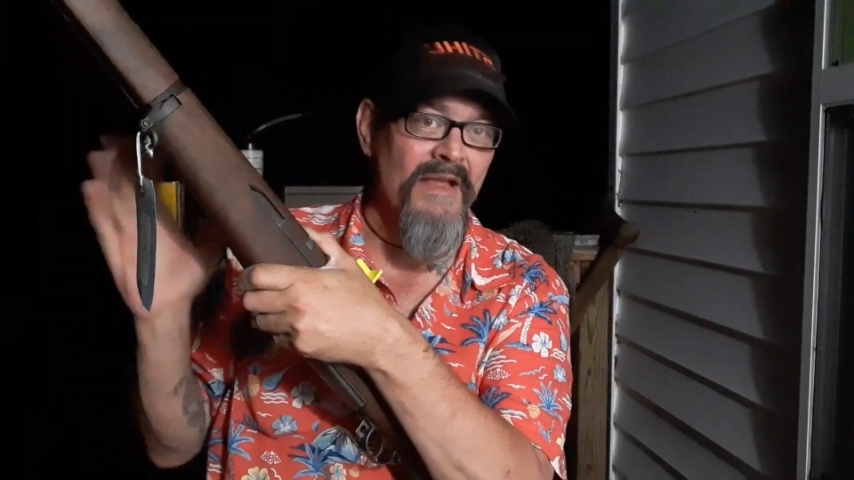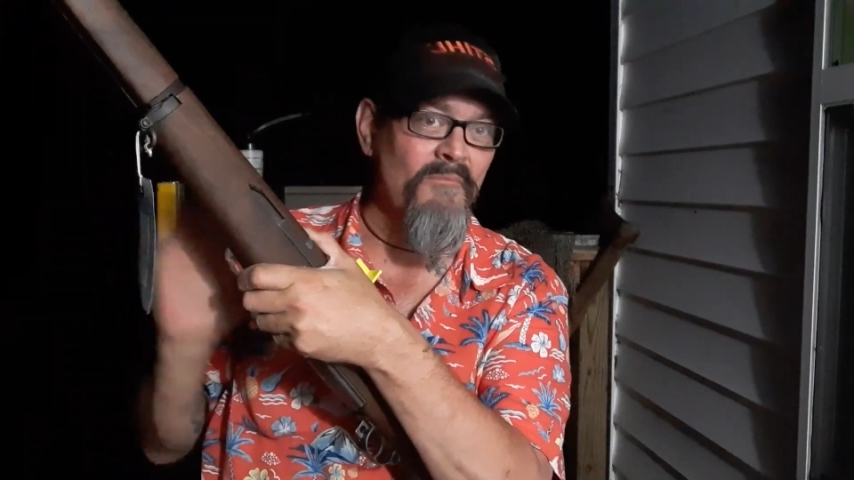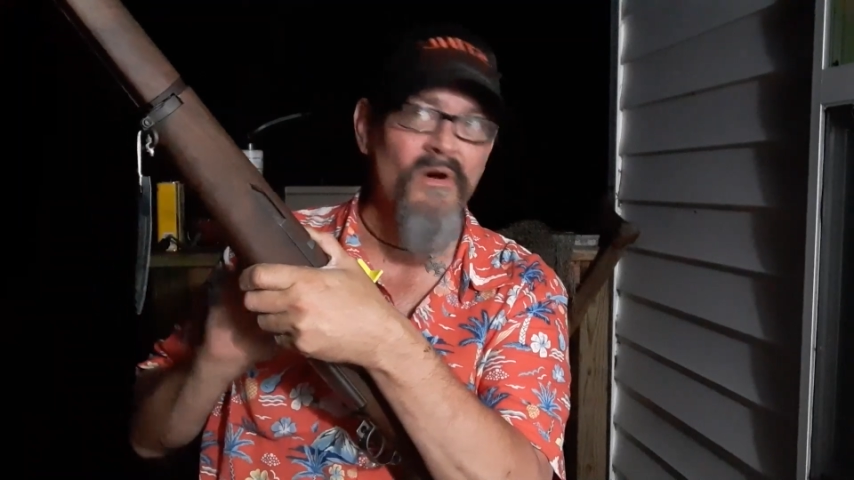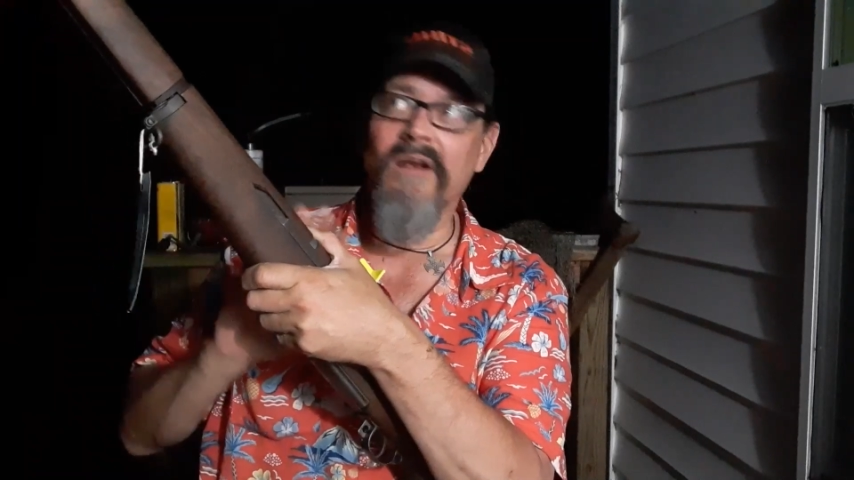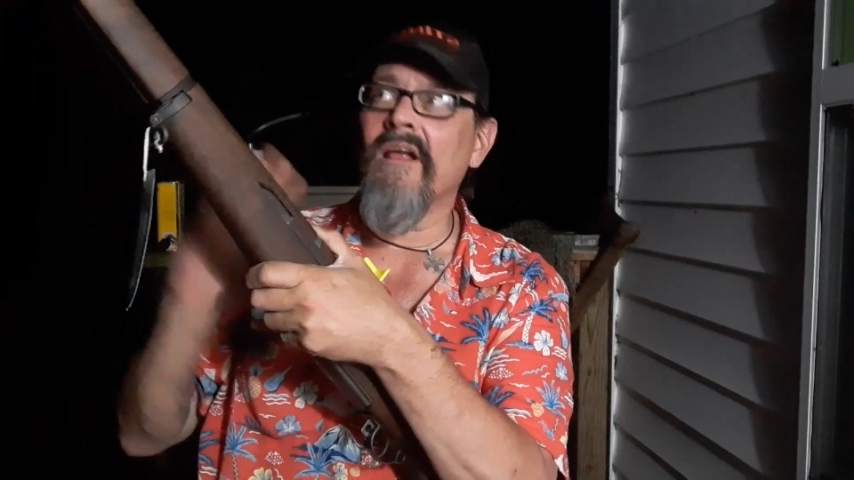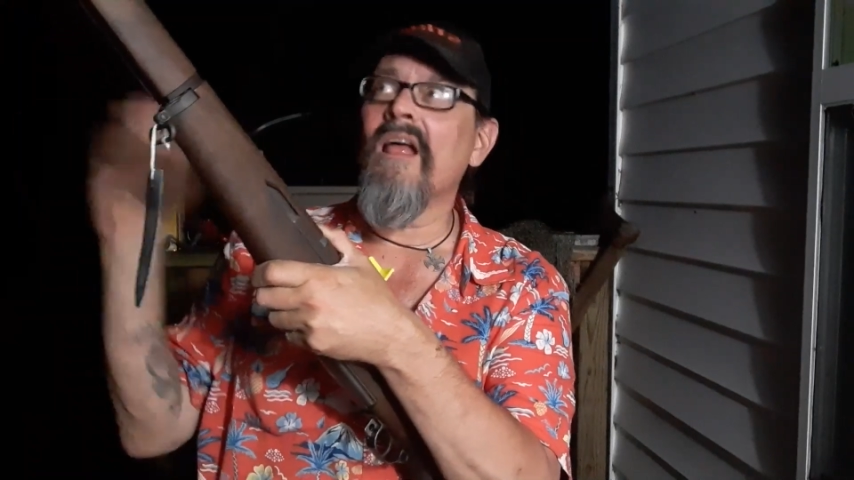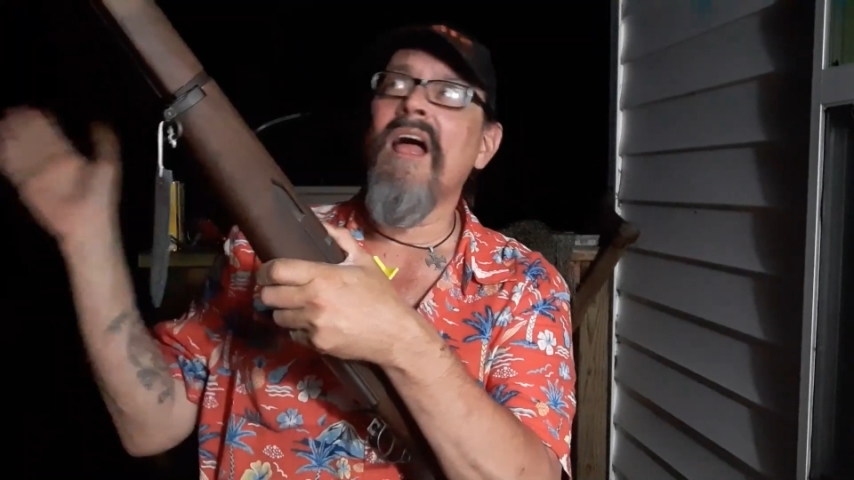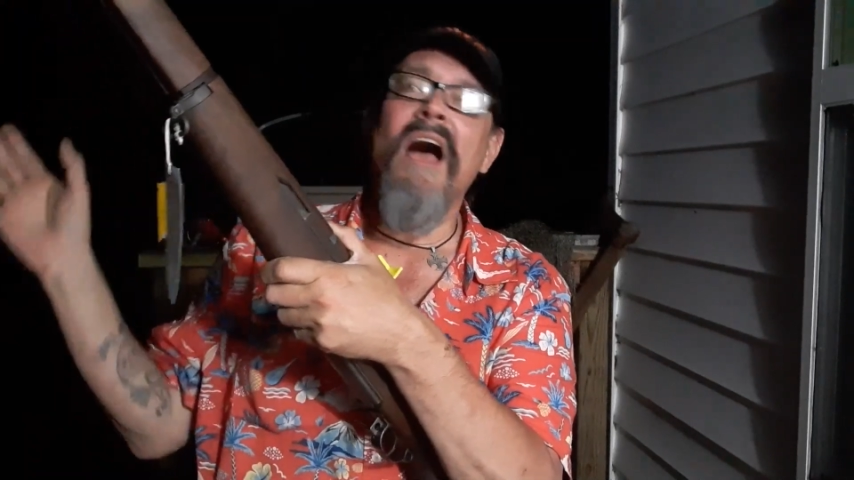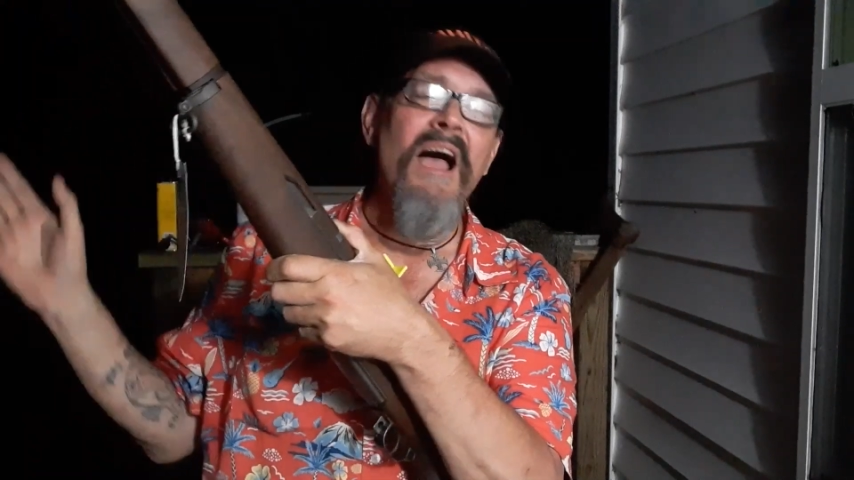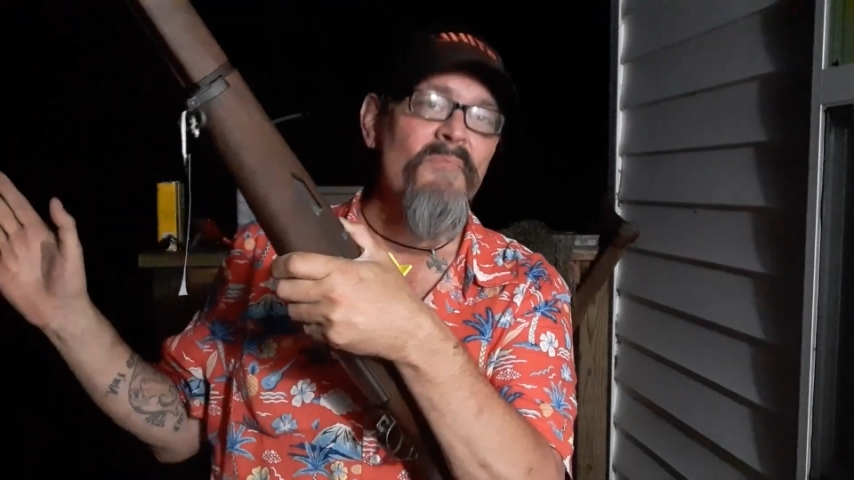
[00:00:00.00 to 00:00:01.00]
But
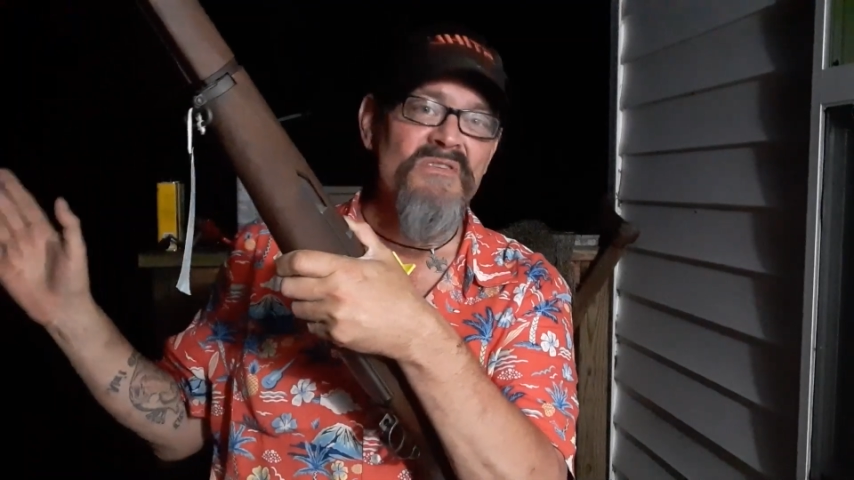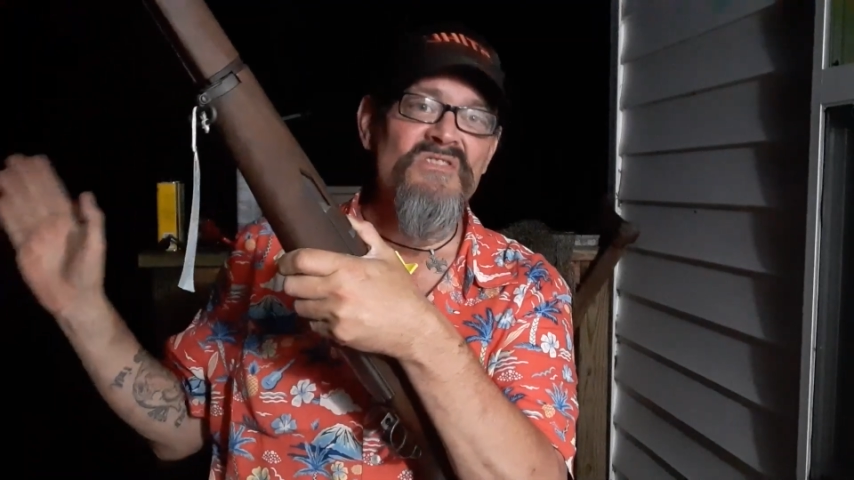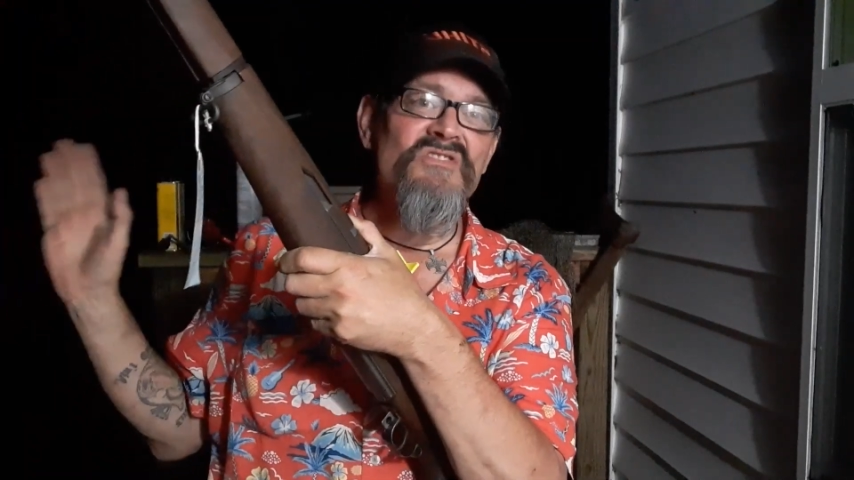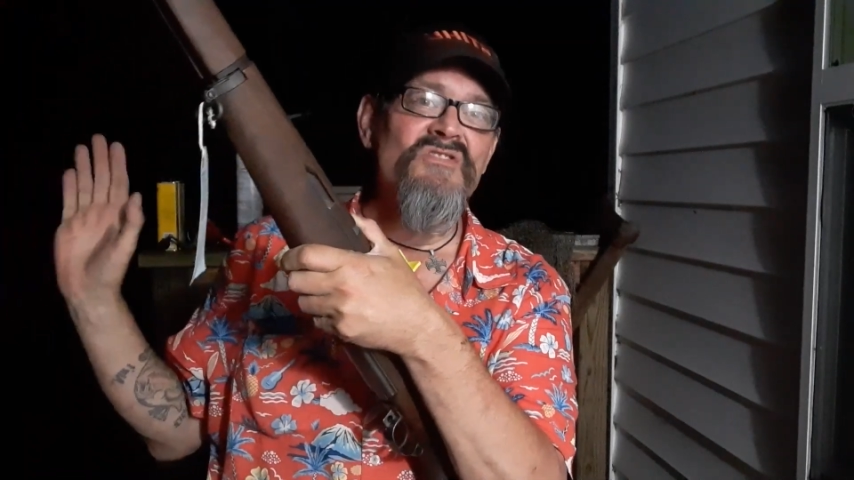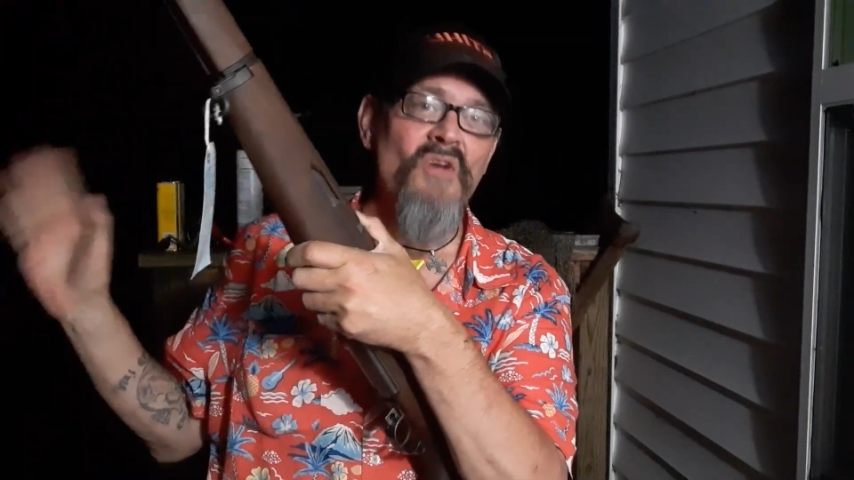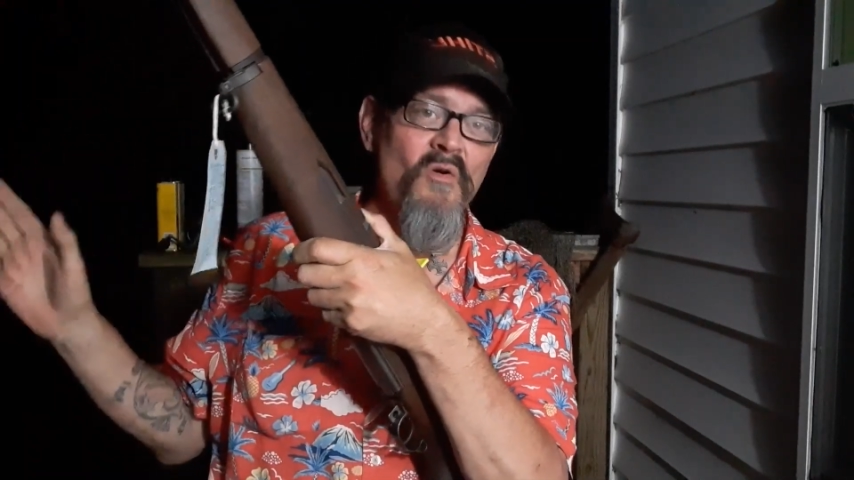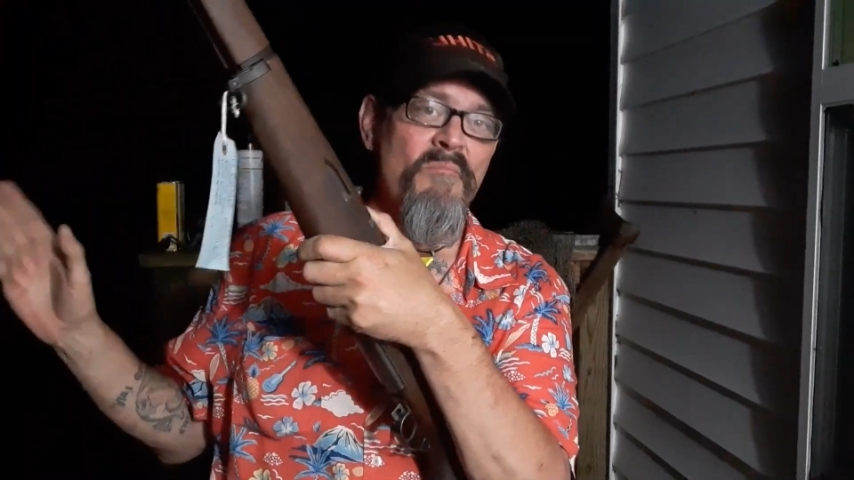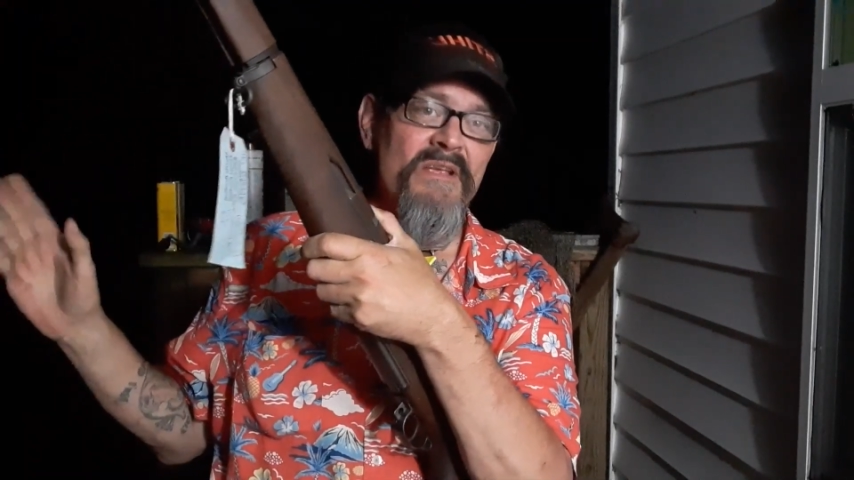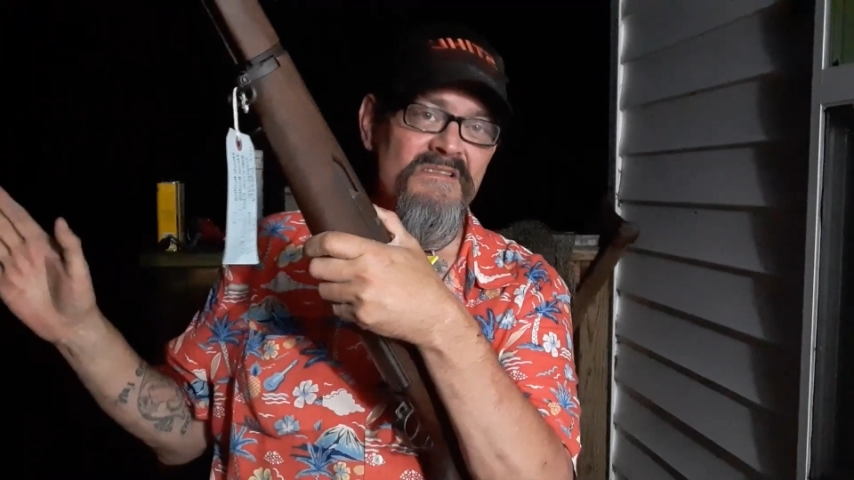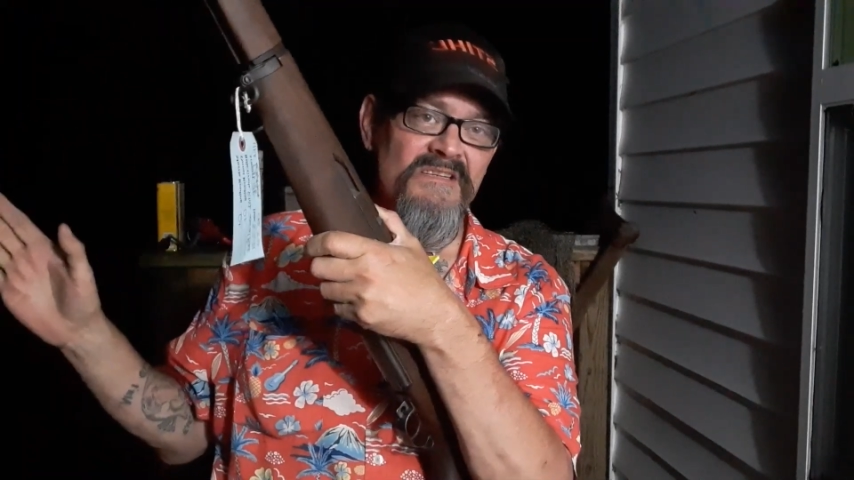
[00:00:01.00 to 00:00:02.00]
I've been so
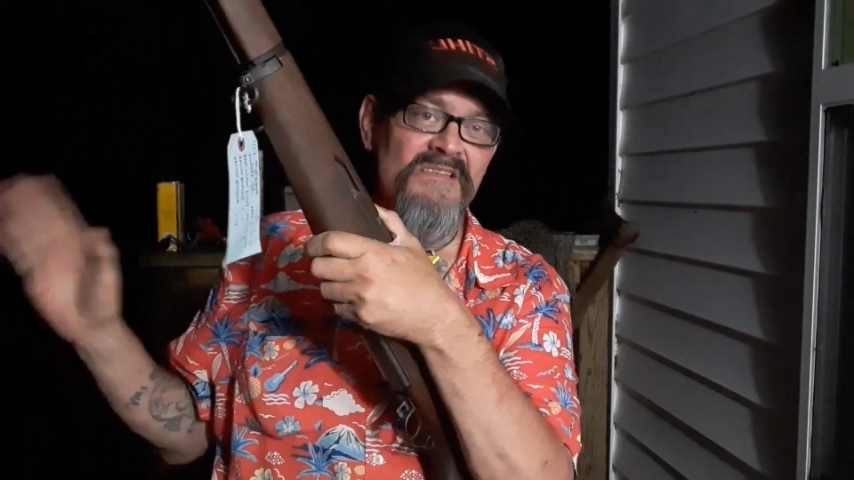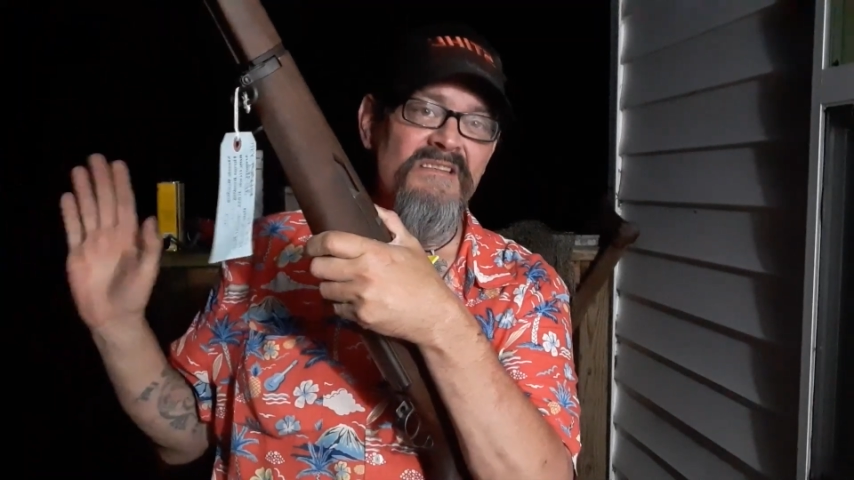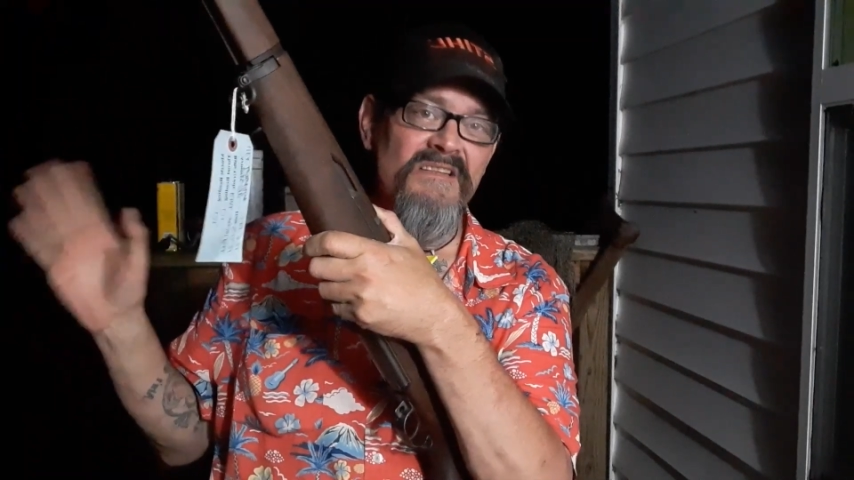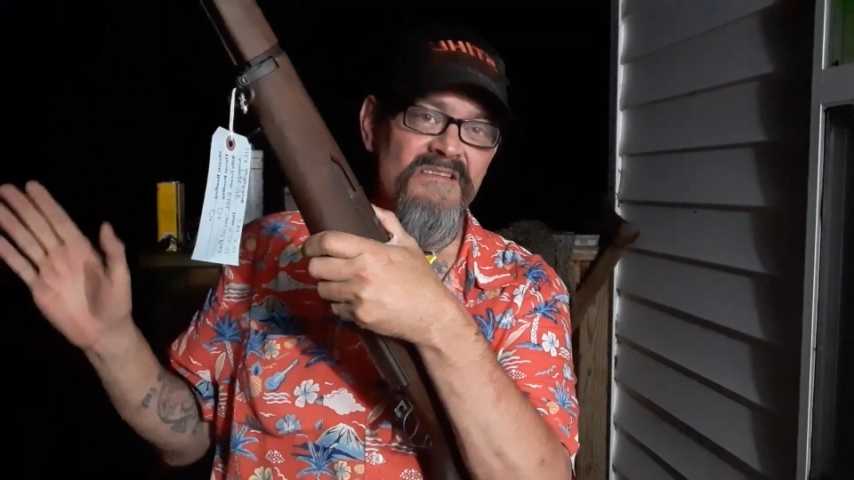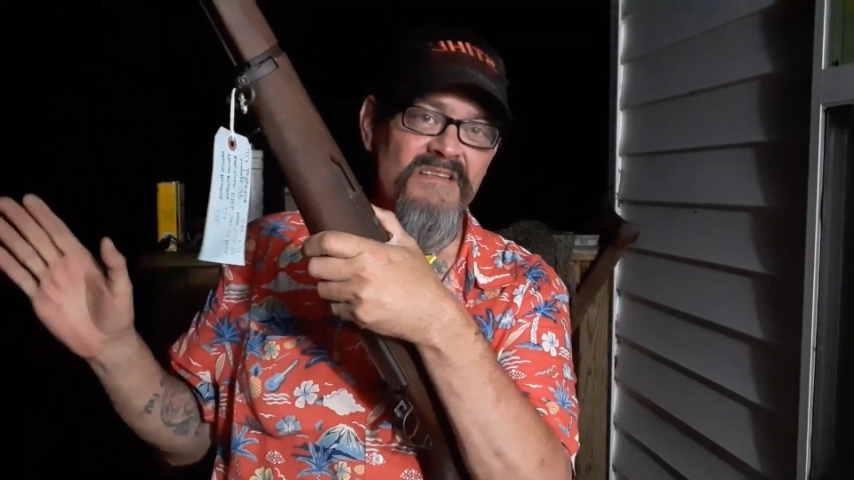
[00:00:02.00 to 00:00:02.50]
busy since